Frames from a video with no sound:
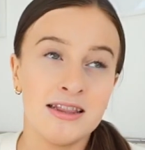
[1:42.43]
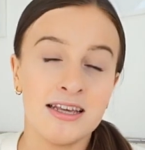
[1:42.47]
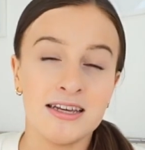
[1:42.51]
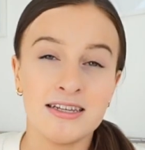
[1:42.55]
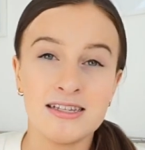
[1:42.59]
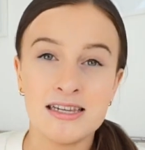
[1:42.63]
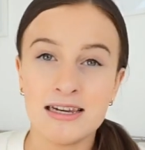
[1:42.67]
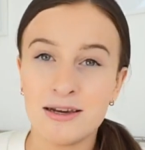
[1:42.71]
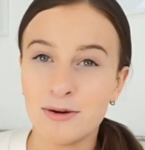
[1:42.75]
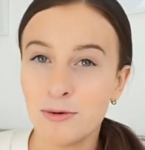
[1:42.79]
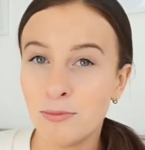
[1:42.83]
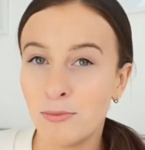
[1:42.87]

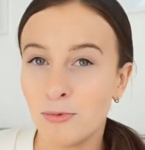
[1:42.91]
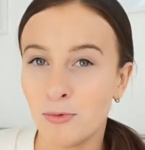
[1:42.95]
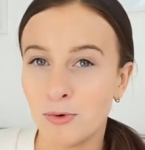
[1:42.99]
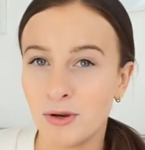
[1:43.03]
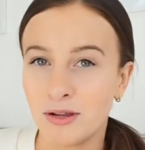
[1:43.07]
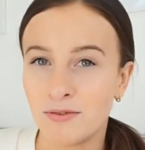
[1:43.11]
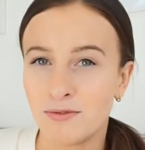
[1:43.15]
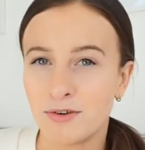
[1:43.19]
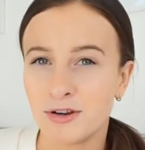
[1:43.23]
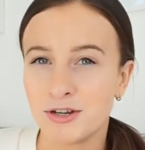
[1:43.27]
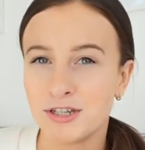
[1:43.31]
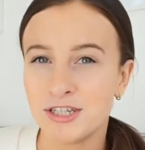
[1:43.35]
this little
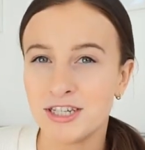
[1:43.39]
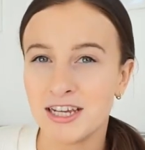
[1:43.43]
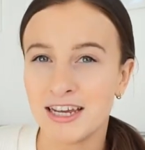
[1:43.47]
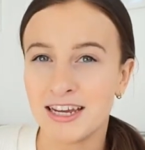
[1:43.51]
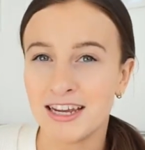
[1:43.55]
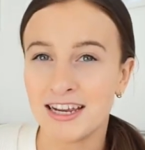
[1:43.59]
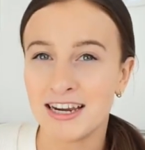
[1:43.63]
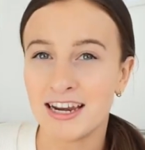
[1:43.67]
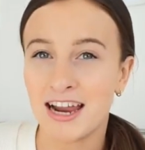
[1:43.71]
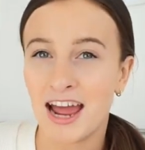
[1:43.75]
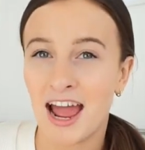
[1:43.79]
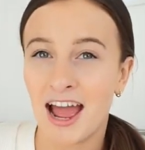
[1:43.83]
morning
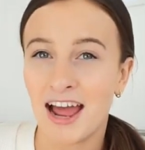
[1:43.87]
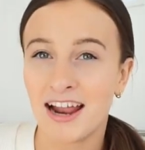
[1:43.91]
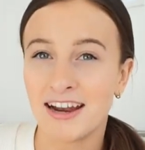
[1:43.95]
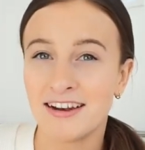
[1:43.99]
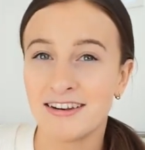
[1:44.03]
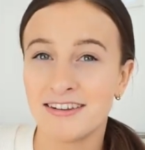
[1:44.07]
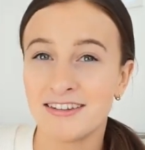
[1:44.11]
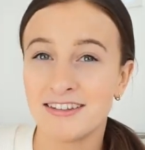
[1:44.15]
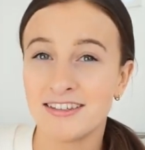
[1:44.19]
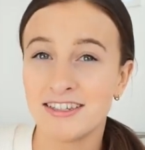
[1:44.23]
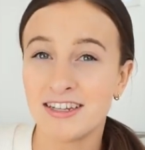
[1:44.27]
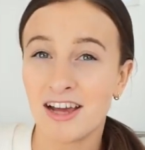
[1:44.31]
routine
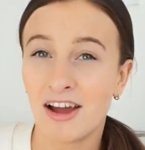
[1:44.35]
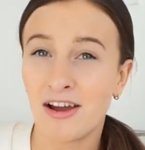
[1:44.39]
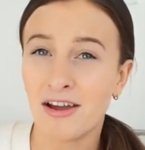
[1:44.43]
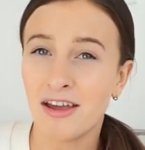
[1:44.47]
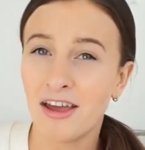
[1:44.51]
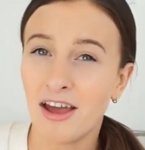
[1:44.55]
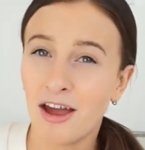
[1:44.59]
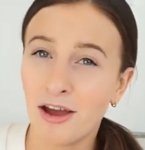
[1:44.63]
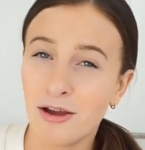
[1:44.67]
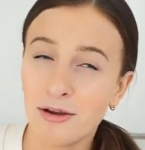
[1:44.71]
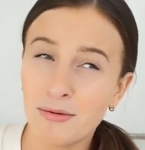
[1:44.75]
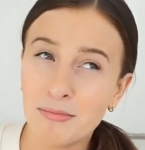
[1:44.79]
and
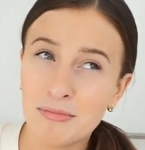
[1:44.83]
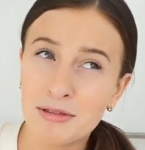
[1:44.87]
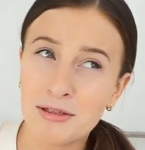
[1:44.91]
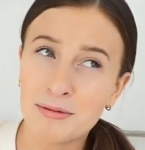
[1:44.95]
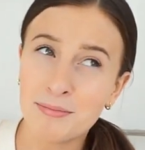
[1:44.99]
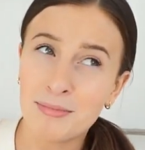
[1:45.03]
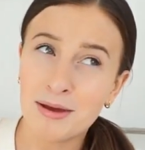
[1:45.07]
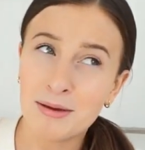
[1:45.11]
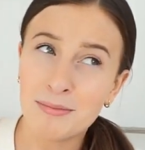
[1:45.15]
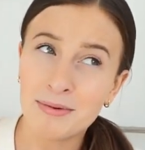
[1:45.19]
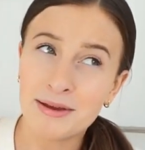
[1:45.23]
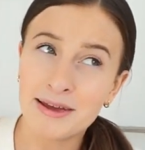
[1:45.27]
I hope
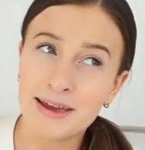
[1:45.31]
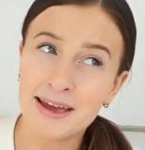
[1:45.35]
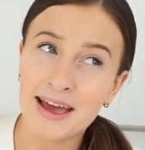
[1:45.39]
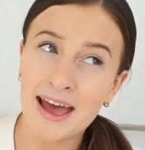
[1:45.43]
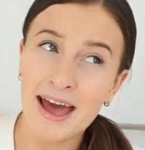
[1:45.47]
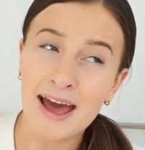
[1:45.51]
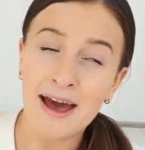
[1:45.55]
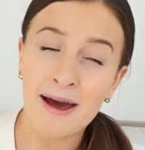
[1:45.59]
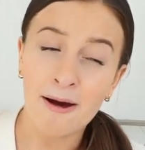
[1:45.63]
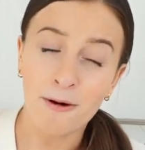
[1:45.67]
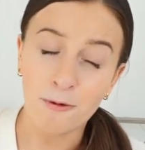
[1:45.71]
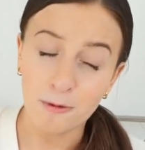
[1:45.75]
that
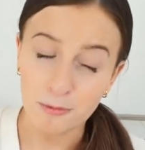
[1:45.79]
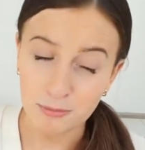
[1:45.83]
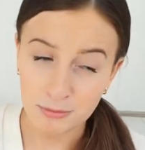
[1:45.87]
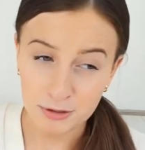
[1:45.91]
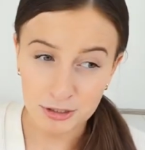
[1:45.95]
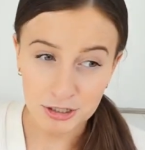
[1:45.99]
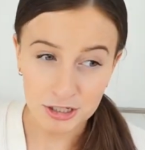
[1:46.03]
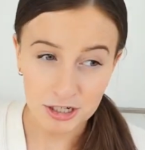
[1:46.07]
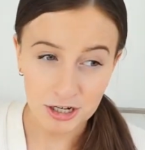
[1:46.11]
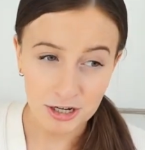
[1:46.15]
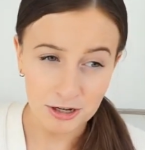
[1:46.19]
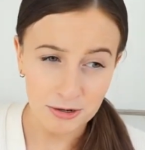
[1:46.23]
maybe it
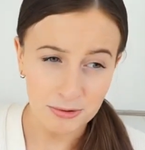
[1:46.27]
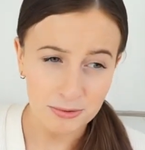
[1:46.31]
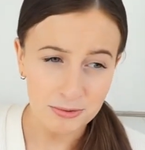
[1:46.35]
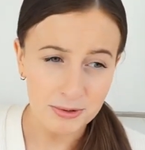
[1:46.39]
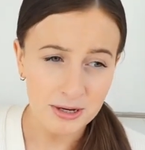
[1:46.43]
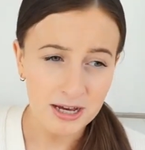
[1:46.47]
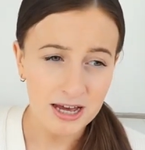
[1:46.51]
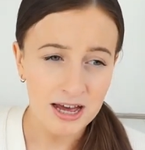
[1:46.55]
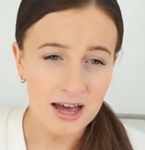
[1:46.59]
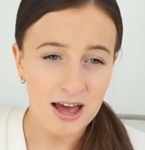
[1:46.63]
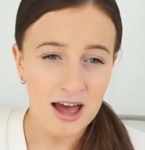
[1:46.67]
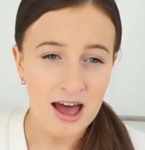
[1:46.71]
helps
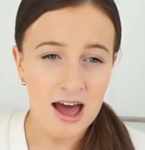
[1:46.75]
you